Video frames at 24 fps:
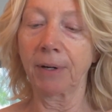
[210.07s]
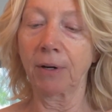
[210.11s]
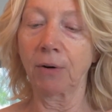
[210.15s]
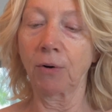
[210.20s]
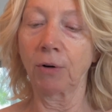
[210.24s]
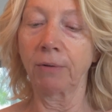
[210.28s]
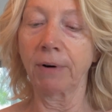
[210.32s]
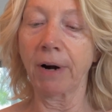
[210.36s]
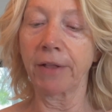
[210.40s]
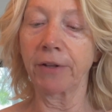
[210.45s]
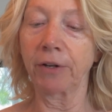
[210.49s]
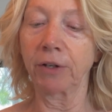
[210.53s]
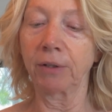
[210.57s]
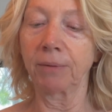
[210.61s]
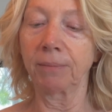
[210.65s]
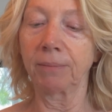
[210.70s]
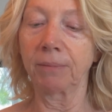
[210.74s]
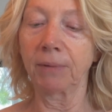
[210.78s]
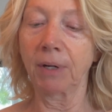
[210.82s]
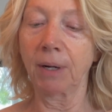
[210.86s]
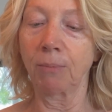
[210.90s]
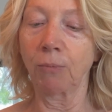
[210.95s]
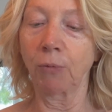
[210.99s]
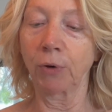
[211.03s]
or rather,
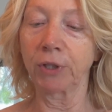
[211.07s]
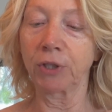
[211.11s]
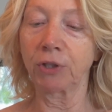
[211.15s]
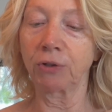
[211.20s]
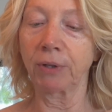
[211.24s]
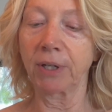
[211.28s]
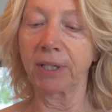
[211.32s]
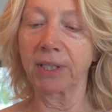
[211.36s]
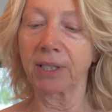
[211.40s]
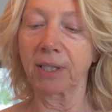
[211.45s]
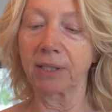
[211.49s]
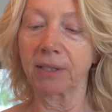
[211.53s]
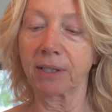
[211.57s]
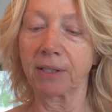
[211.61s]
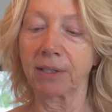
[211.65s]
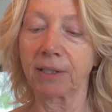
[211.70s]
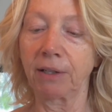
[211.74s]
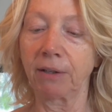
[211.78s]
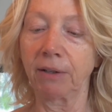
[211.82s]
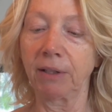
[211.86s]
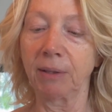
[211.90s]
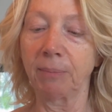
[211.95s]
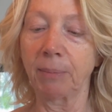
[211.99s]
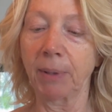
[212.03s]
not moisturize
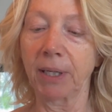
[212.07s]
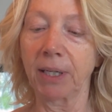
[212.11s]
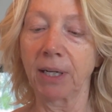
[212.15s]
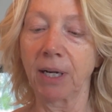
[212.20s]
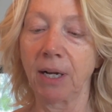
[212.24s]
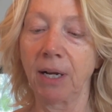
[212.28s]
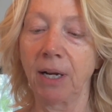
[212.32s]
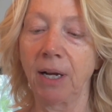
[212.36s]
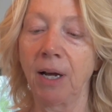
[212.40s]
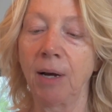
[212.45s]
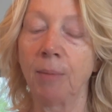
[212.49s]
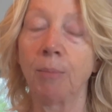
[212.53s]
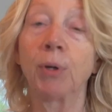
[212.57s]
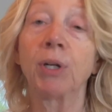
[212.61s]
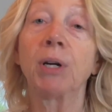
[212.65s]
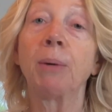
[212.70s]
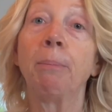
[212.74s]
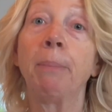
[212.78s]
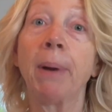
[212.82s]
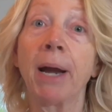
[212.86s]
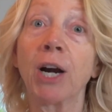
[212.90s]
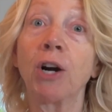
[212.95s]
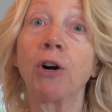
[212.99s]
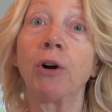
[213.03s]
necessarily, but put a
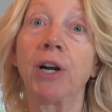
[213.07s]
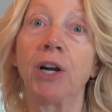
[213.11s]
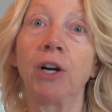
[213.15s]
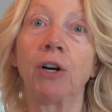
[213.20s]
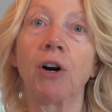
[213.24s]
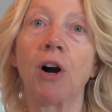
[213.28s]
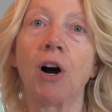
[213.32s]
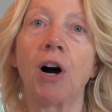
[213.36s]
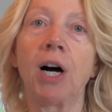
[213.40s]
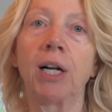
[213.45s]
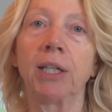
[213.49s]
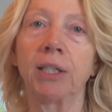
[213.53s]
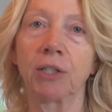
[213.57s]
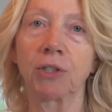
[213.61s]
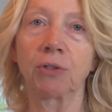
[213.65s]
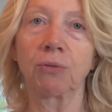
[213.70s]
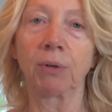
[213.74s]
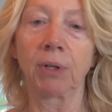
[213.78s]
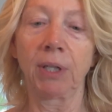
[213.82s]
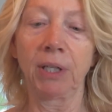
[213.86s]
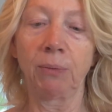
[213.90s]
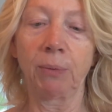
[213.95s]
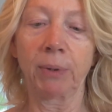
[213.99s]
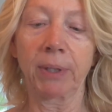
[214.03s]
barrier on is
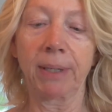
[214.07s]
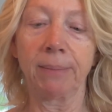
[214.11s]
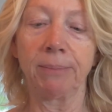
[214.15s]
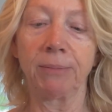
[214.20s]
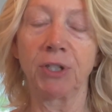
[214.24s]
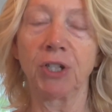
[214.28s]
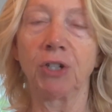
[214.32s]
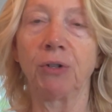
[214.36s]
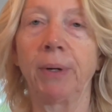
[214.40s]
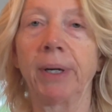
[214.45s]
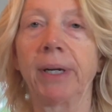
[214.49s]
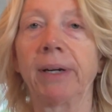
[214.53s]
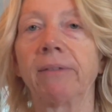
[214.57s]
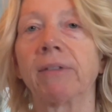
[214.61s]
really what I'm doing.